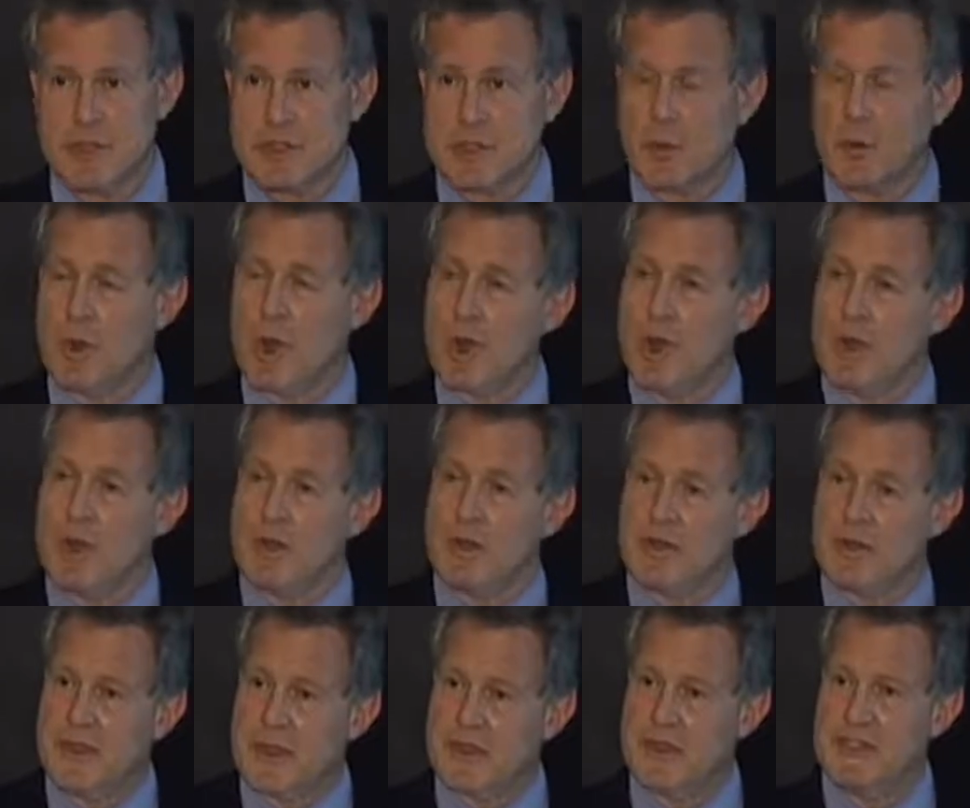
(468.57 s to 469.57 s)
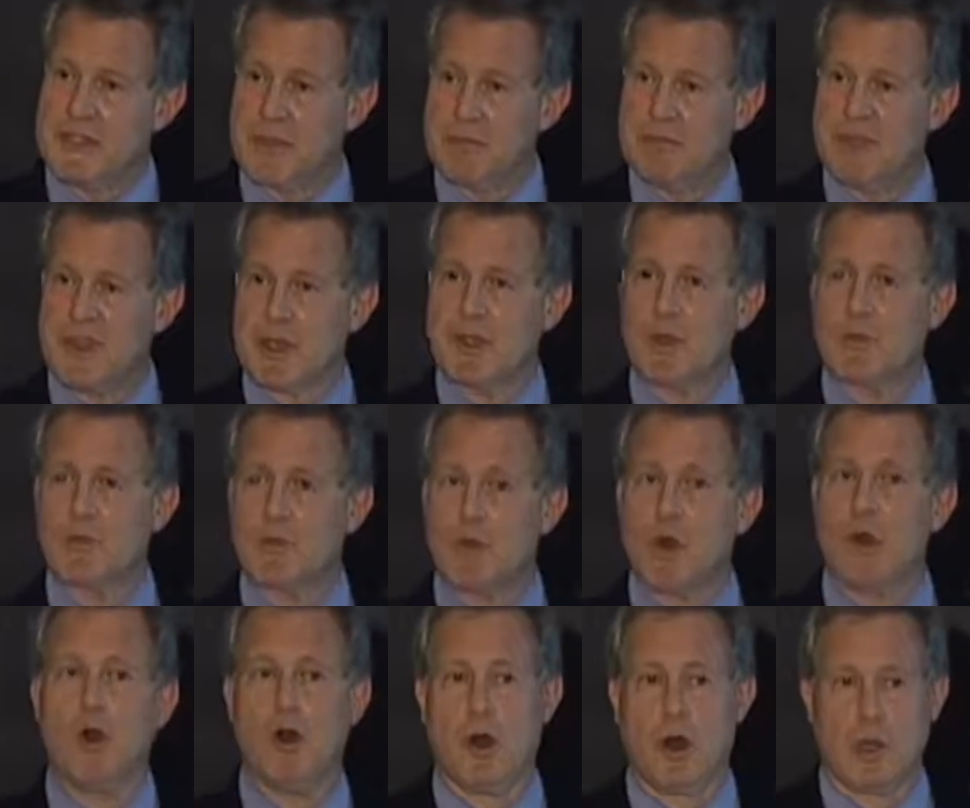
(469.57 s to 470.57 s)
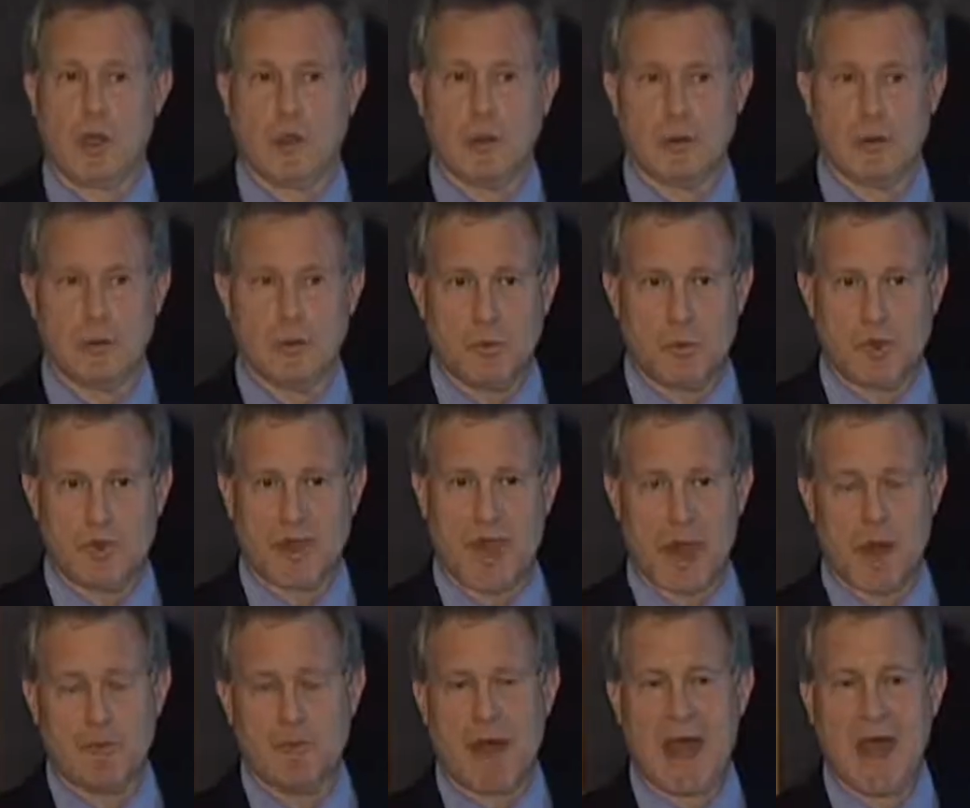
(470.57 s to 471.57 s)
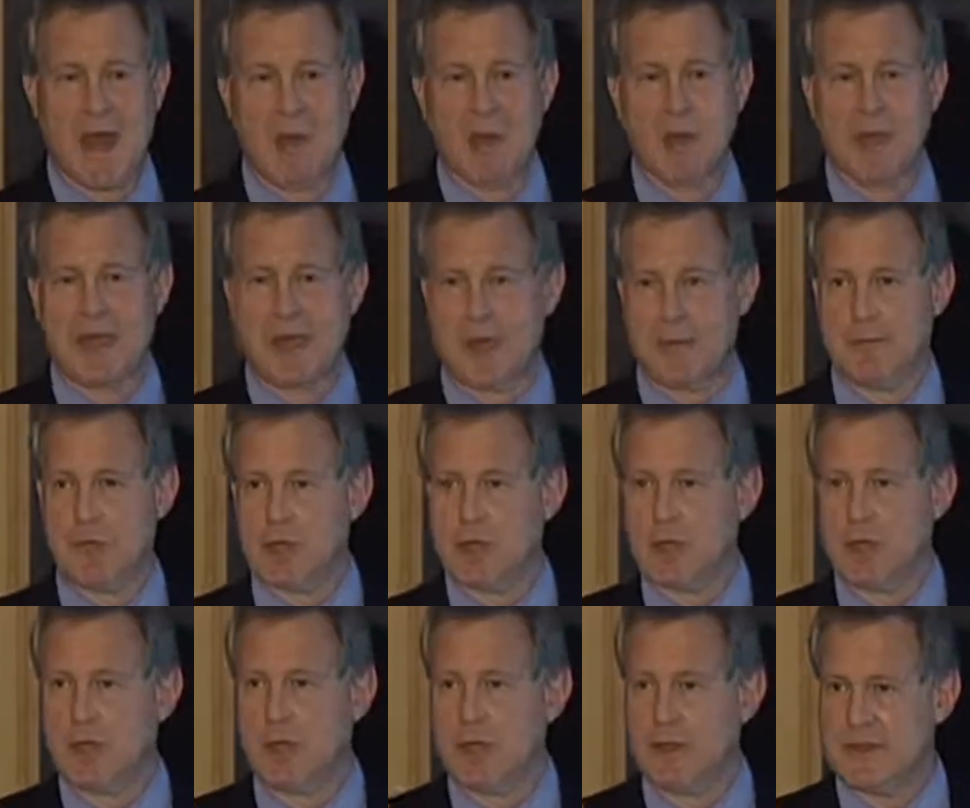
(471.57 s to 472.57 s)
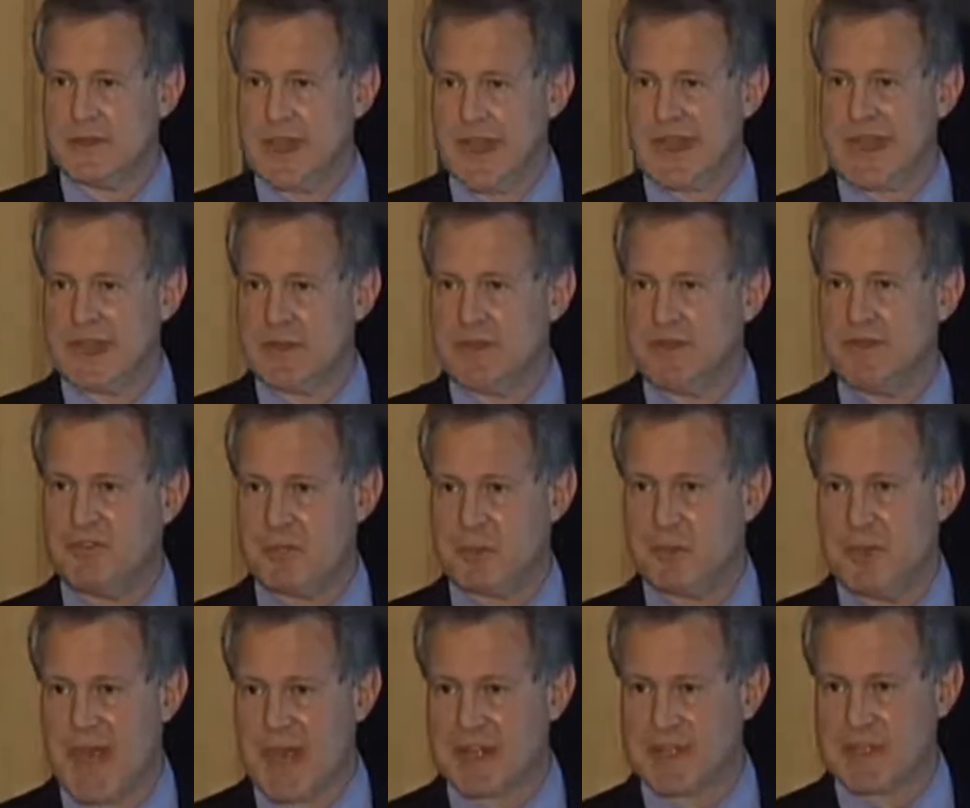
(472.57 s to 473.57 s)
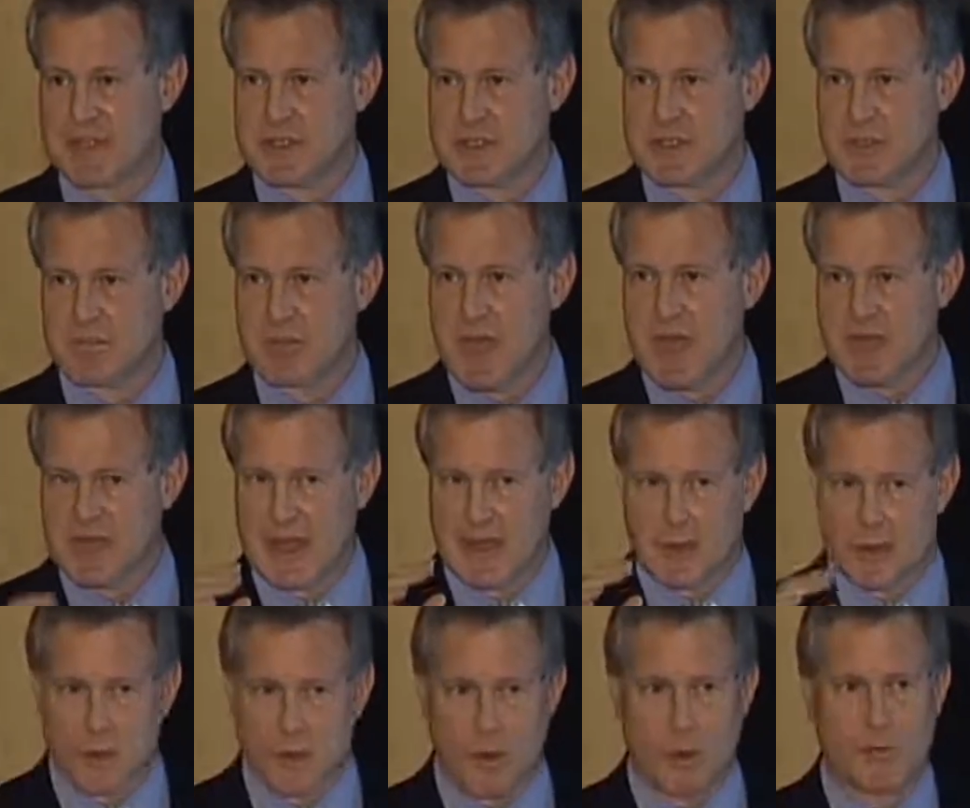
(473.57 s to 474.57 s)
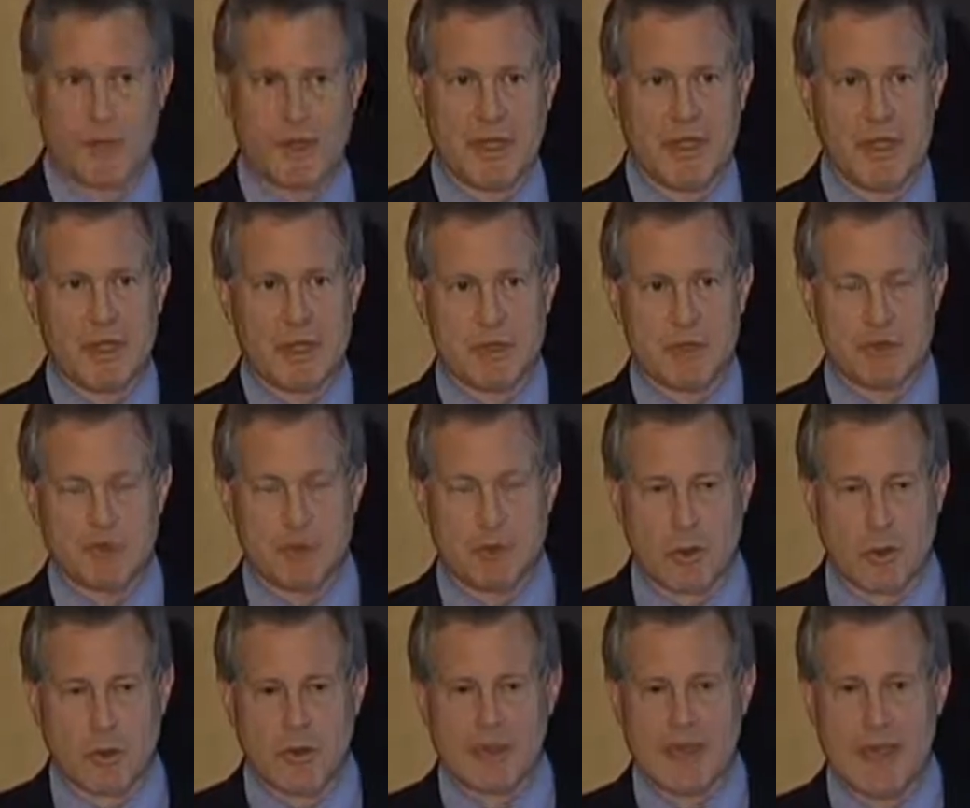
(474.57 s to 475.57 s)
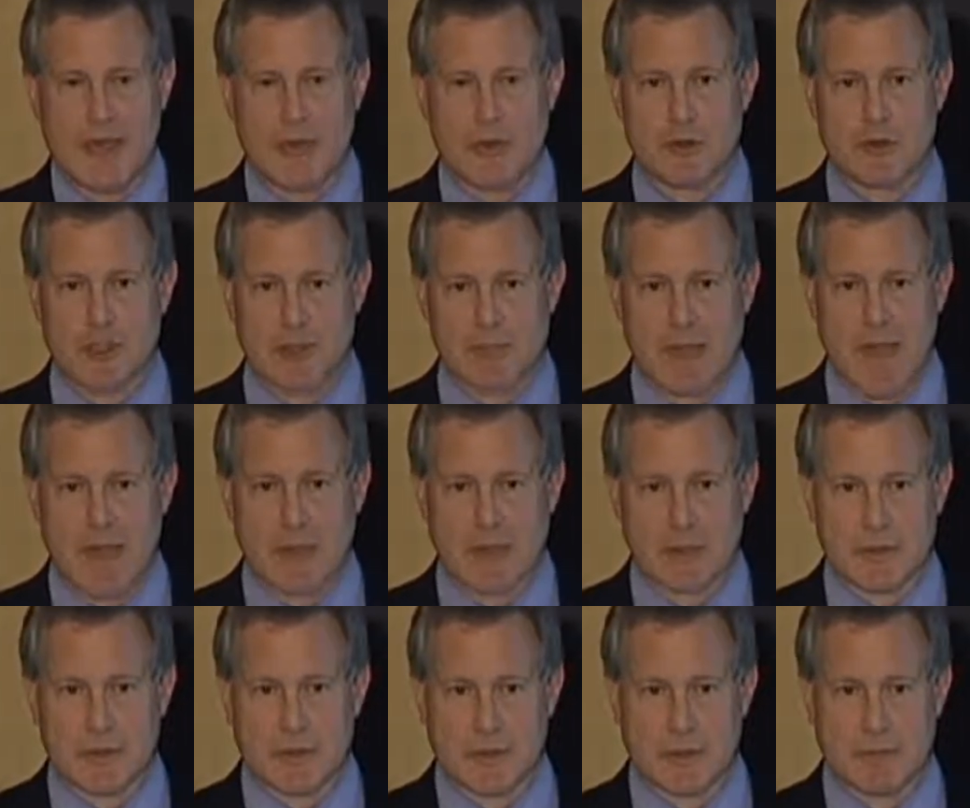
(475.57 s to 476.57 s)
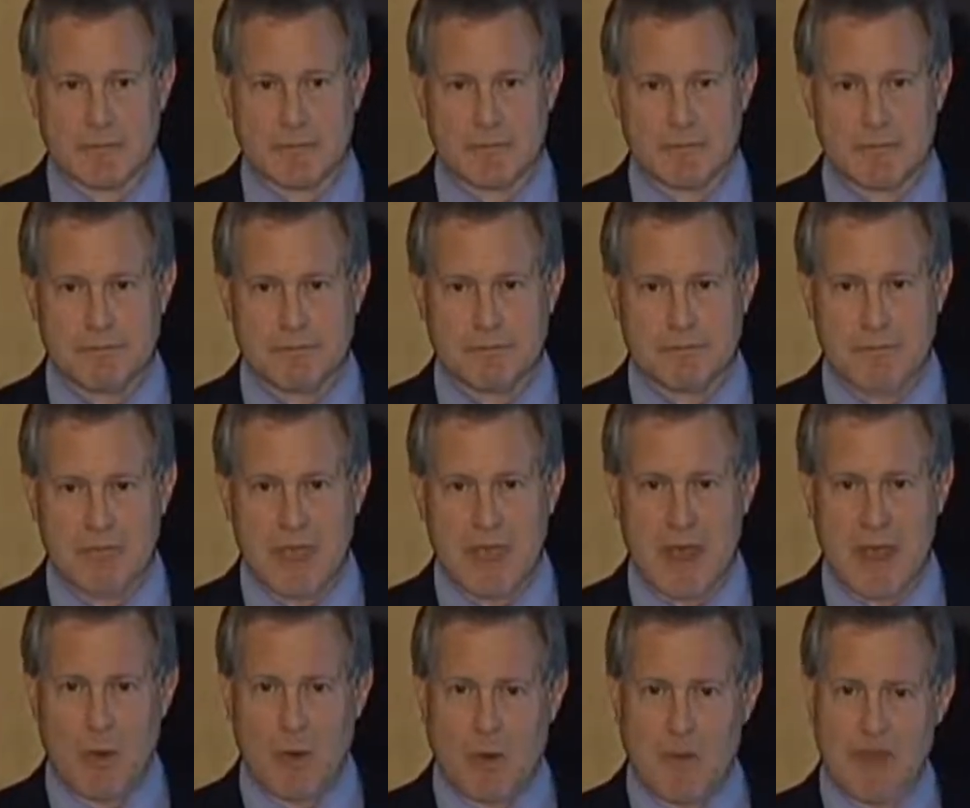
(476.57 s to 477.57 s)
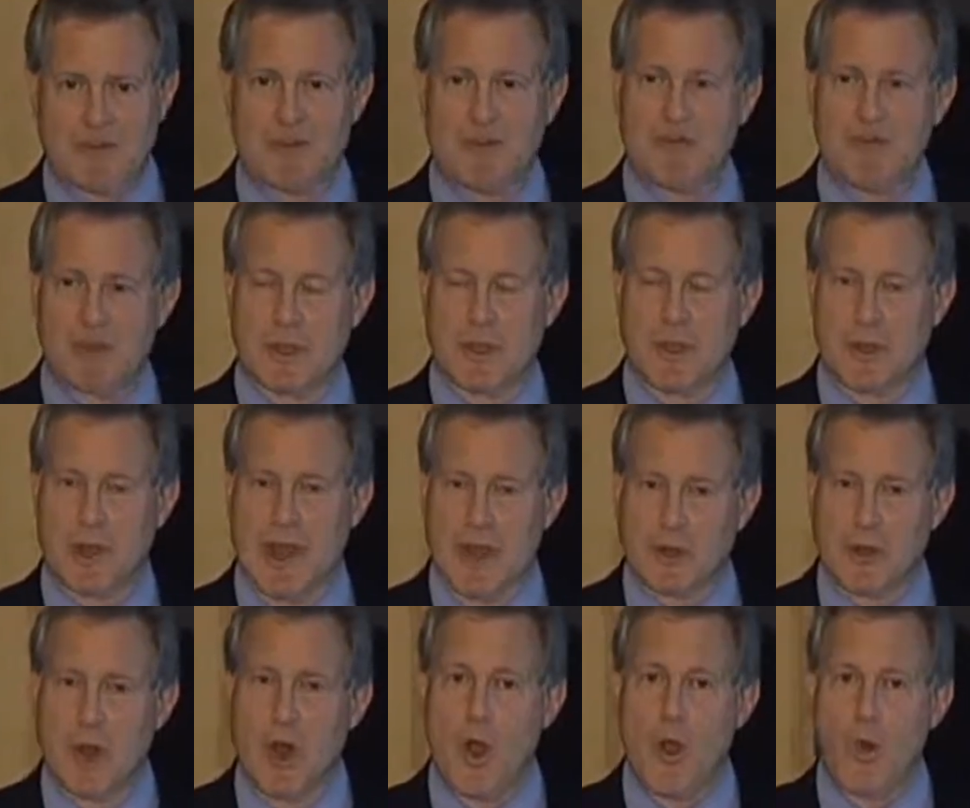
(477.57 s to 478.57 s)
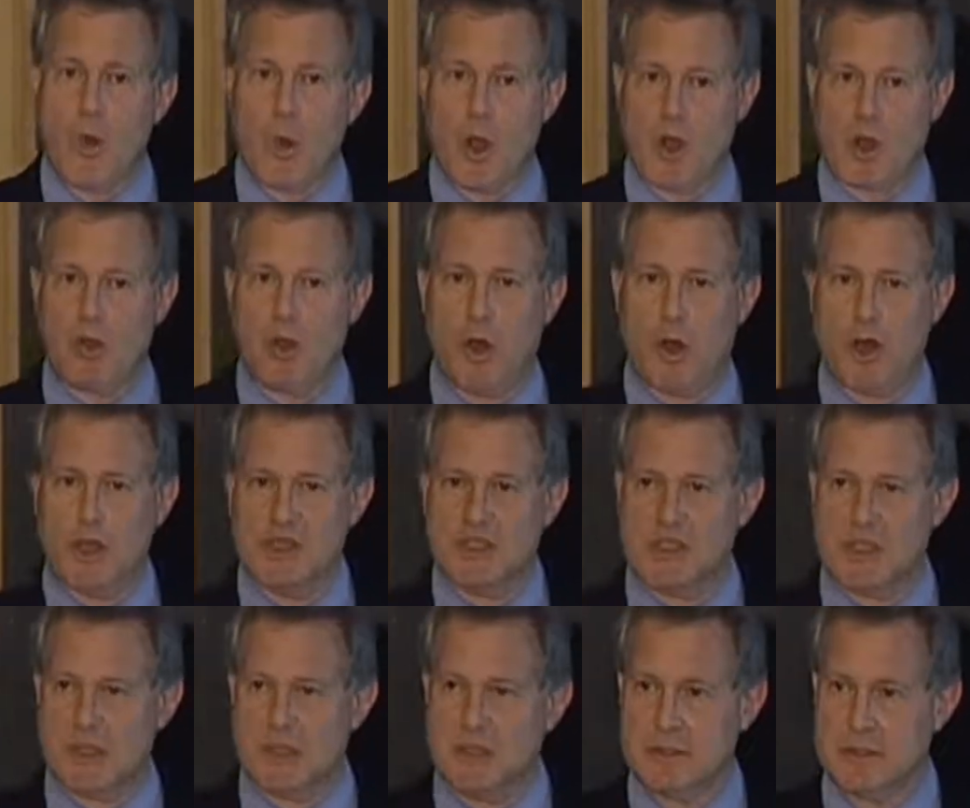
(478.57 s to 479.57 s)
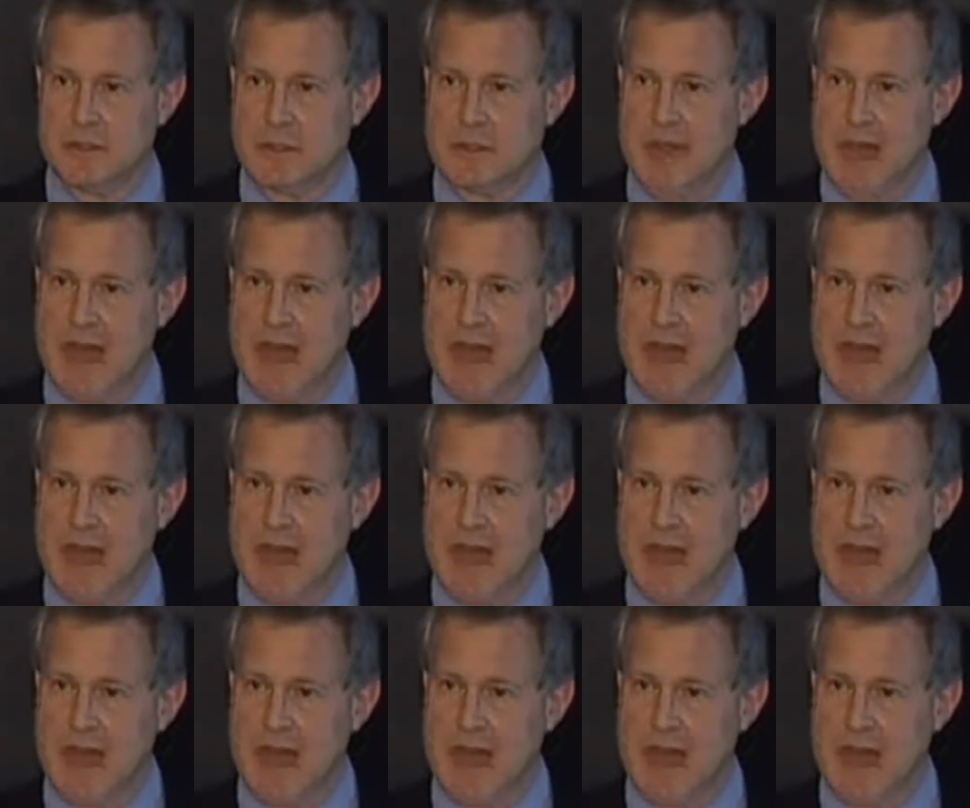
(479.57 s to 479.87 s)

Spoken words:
So there's something wrong with our biochemical negative feedback system that normally controls energy balance. And we have to figure out what caused it